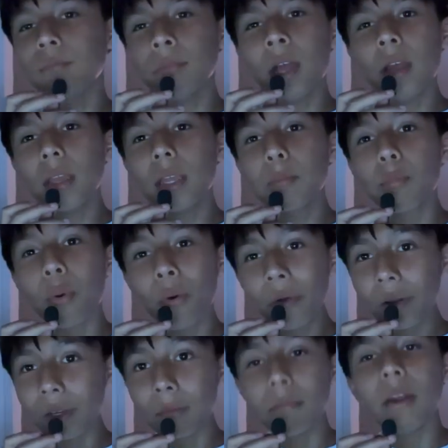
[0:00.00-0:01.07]
not
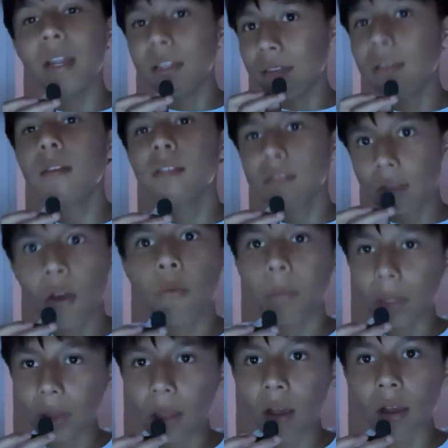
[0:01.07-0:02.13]
important, but it does help
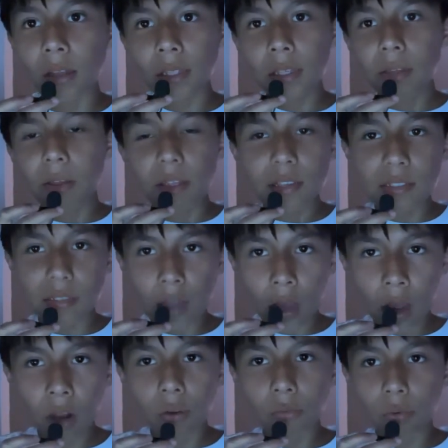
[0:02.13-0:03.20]
a lot, is
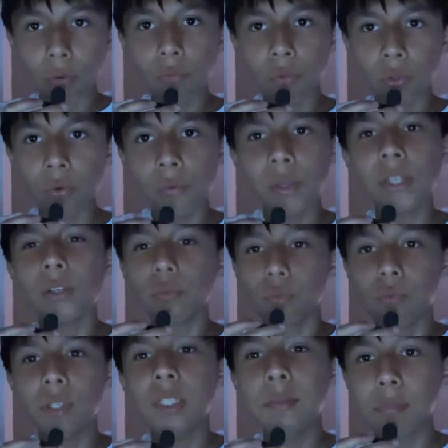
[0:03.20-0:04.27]
not reviewing
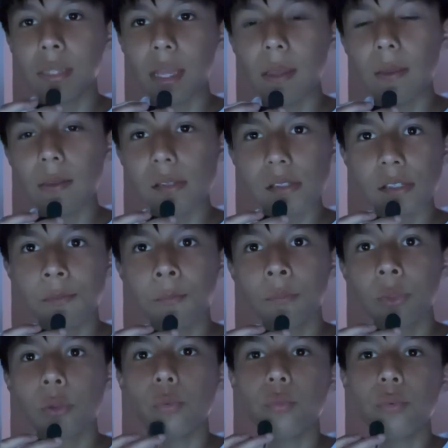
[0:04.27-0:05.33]
replays.
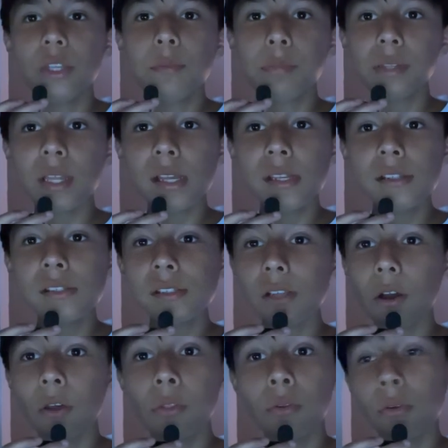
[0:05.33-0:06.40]
Replays,
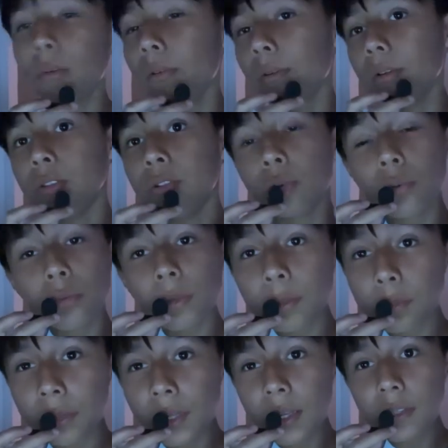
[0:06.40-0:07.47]
your
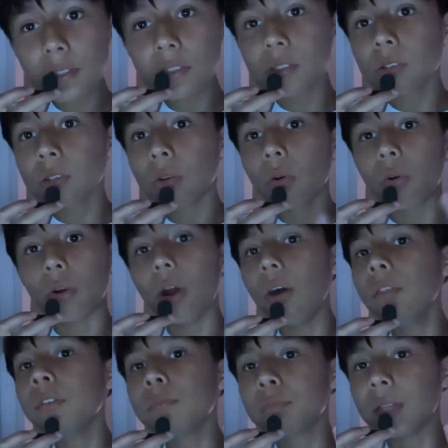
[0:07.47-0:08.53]
replays or
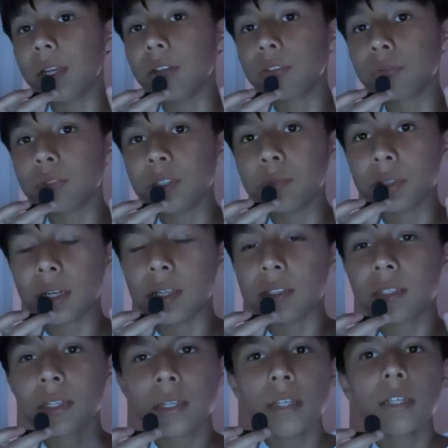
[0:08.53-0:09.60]
other players'
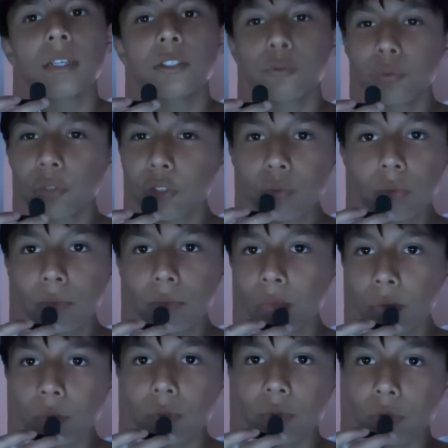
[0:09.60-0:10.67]
replays, because when you
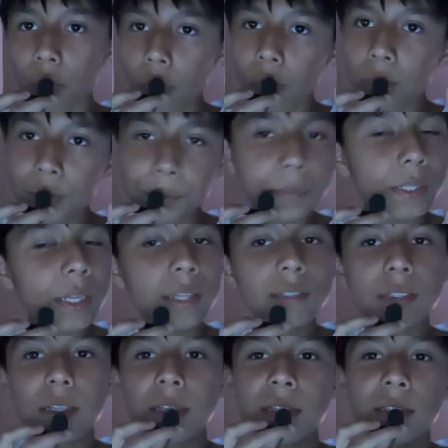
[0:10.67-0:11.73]
review your
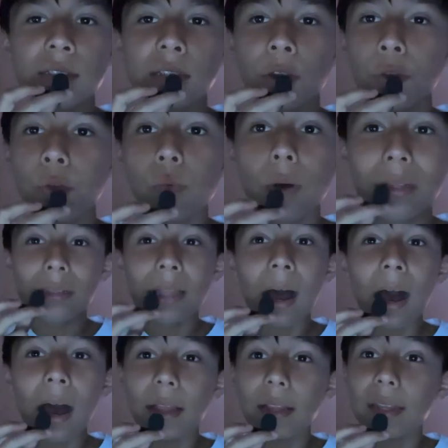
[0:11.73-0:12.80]
replays, it could tell you
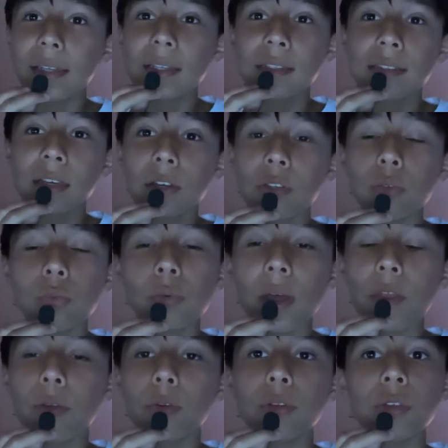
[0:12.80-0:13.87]
lot. It could tell you
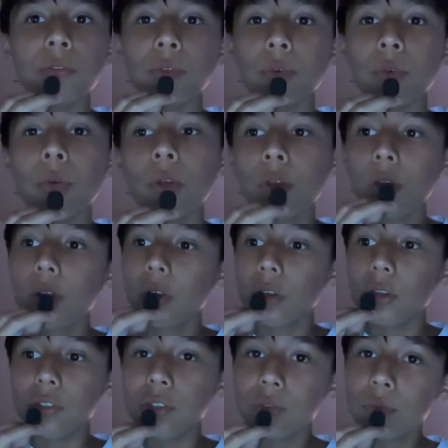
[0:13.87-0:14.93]
whether if you're
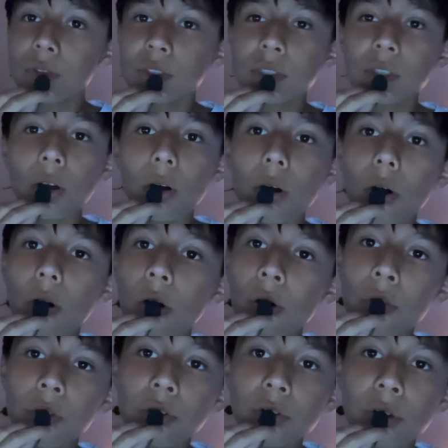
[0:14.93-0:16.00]
using
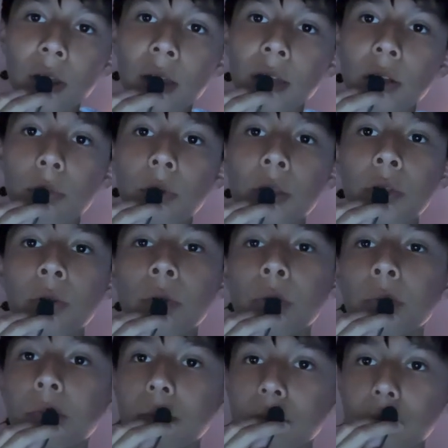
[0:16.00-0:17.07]
all the track,
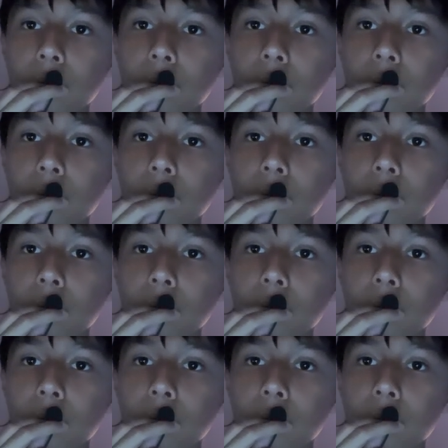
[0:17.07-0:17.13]
where